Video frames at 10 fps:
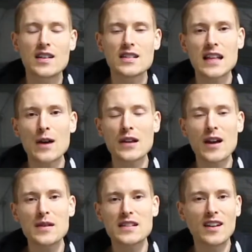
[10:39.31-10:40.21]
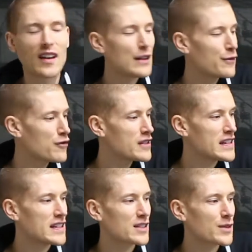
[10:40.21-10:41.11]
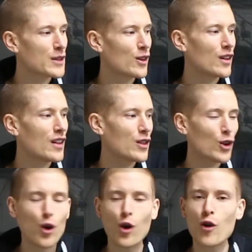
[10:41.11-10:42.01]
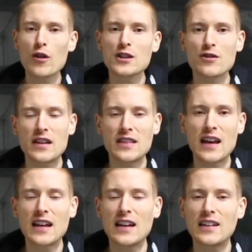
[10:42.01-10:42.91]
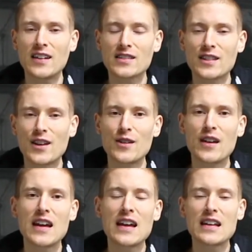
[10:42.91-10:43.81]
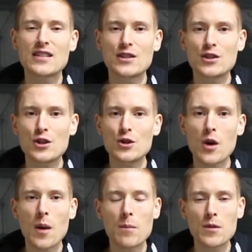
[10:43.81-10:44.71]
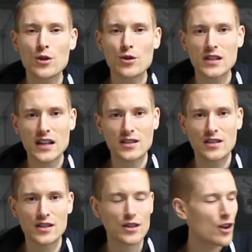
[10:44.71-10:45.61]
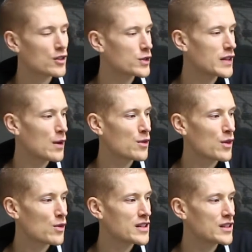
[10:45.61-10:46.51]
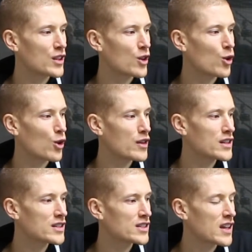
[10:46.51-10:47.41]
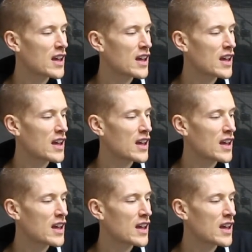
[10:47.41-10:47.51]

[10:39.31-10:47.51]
So now we come into line 3. So we got chorus written there, letting us know it's a new musical section of the song. So now we're into the chorus.